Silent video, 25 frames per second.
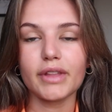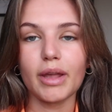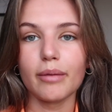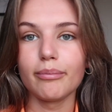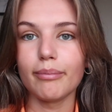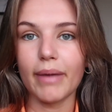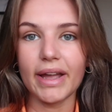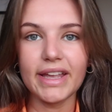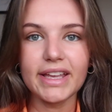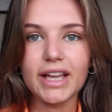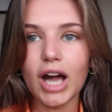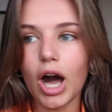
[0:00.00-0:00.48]

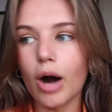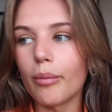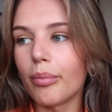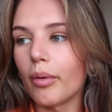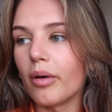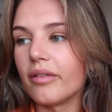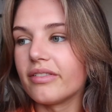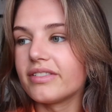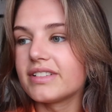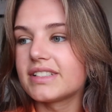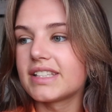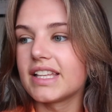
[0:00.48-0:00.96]
Makeup
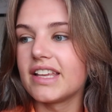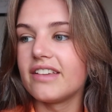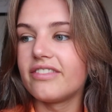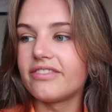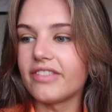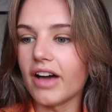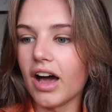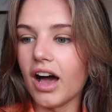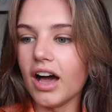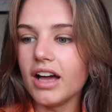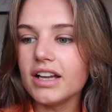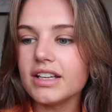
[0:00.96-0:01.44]
obviously
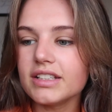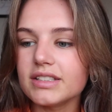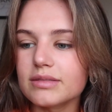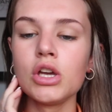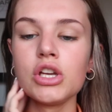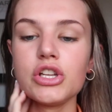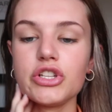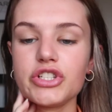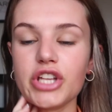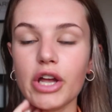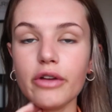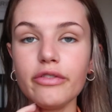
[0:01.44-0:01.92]
first.
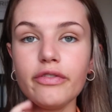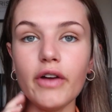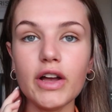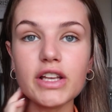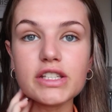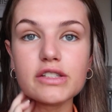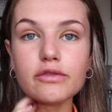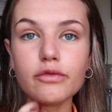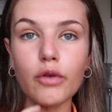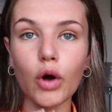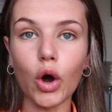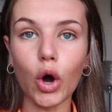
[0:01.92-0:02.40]
So
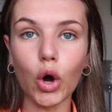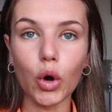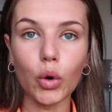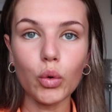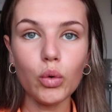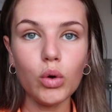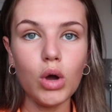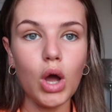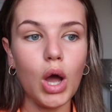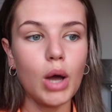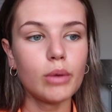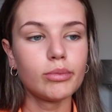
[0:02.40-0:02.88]
first of
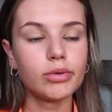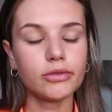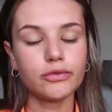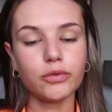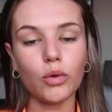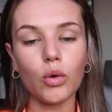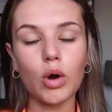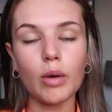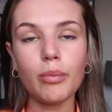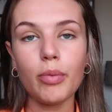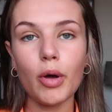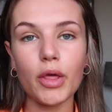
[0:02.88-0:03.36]
all,
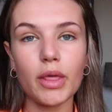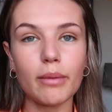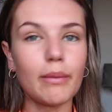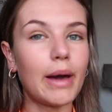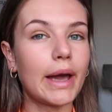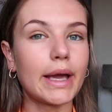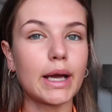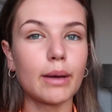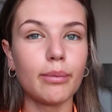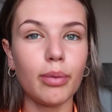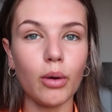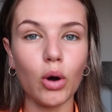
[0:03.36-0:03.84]
before I put the
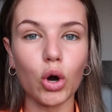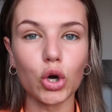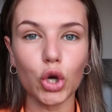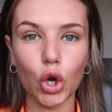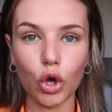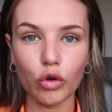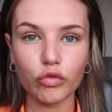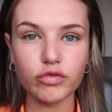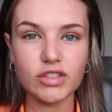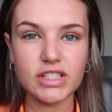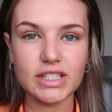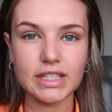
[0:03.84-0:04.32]
makeup on,
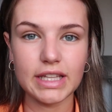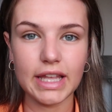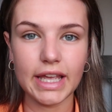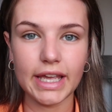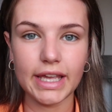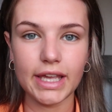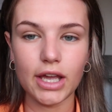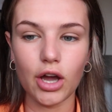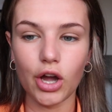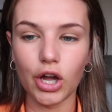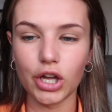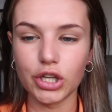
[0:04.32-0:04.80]

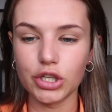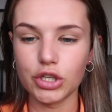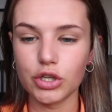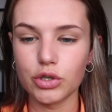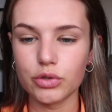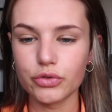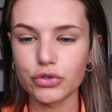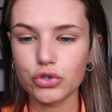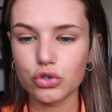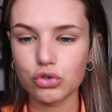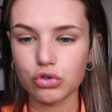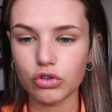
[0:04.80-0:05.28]
obviously I
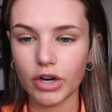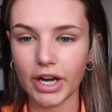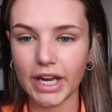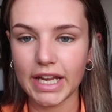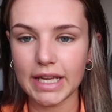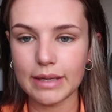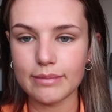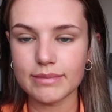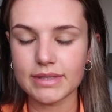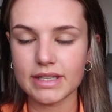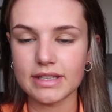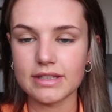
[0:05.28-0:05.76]
use
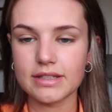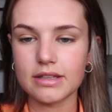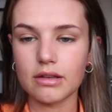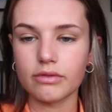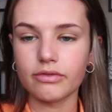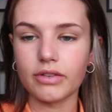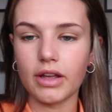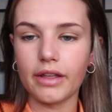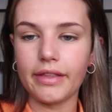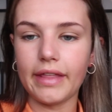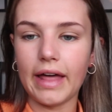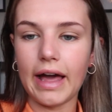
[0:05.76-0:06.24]
creams and stuff
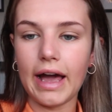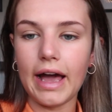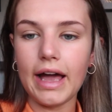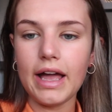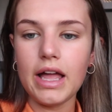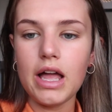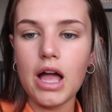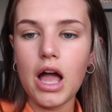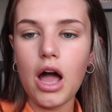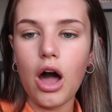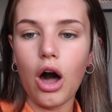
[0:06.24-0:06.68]
like that.